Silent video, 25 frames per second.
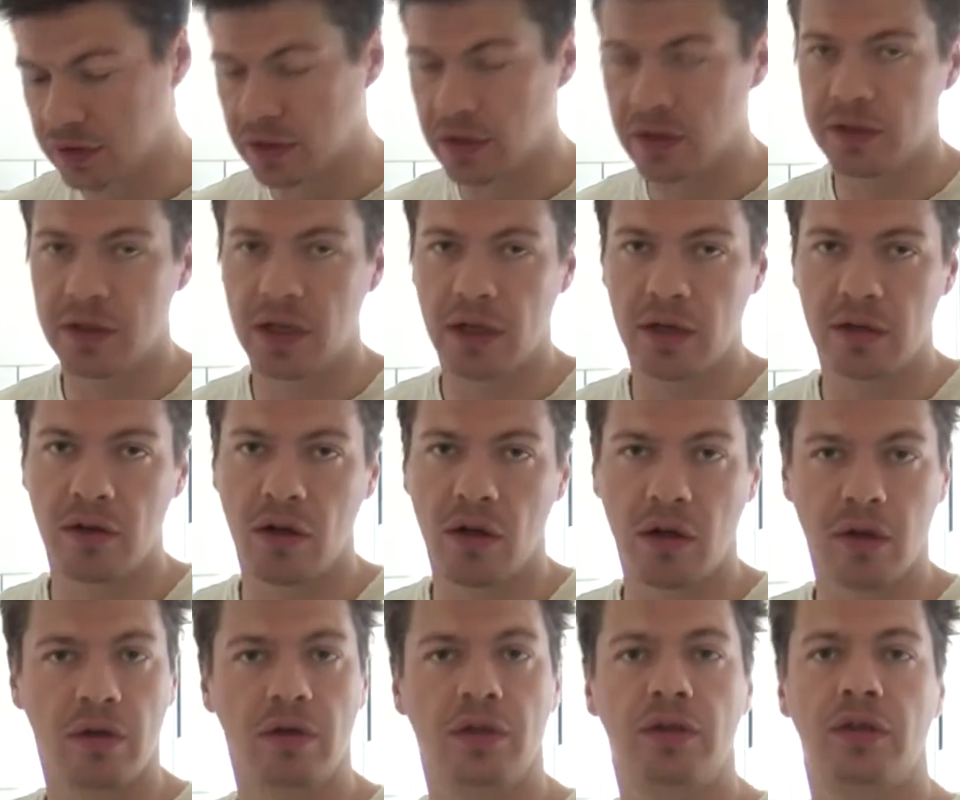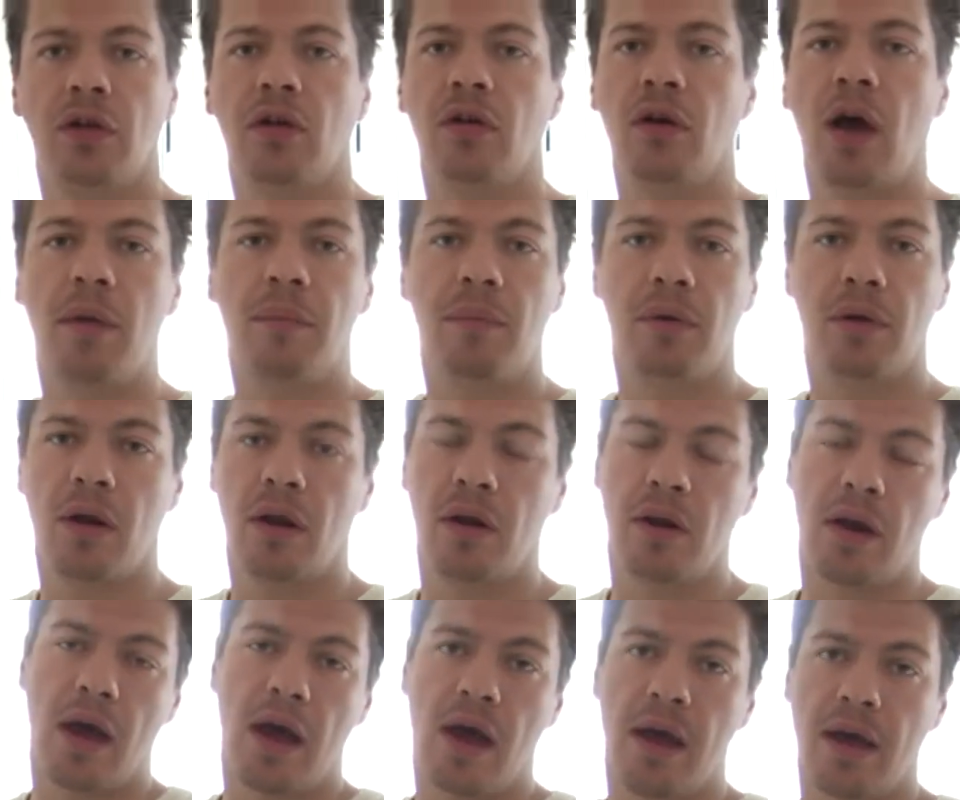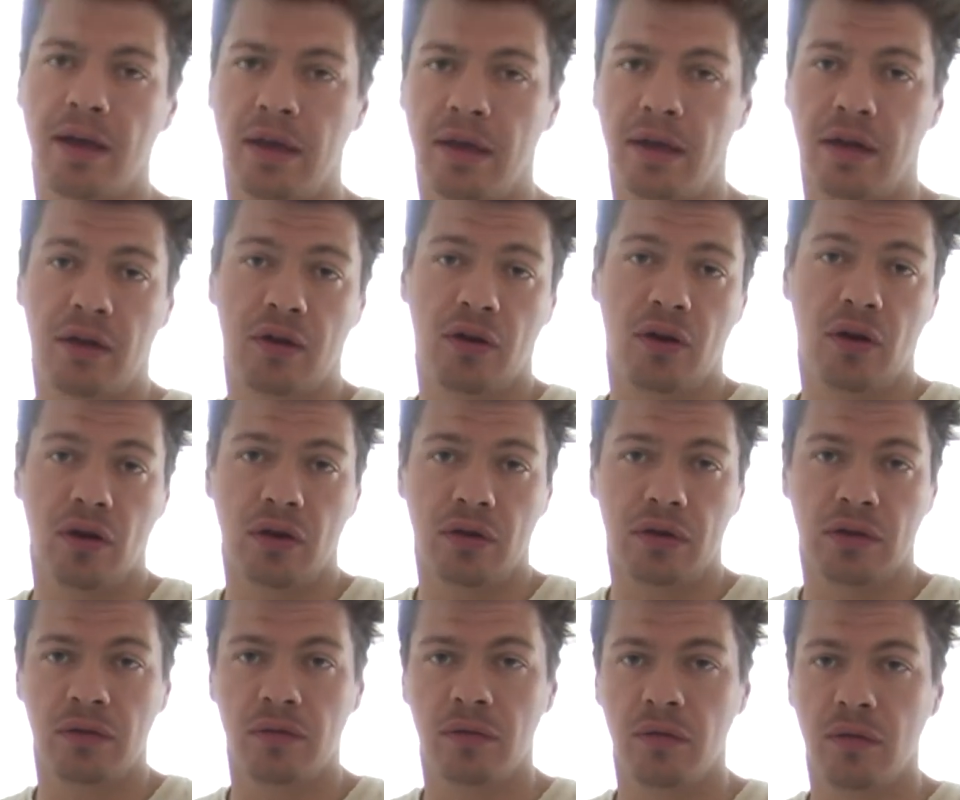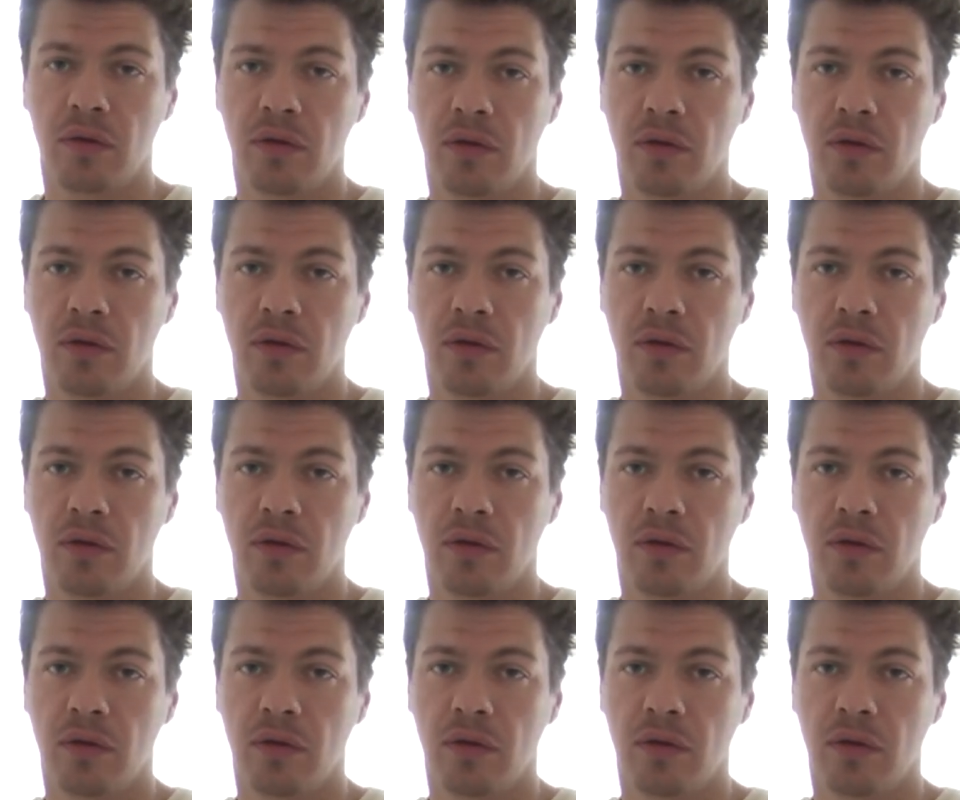just gonna take longer. So I put it on high, get it cooked.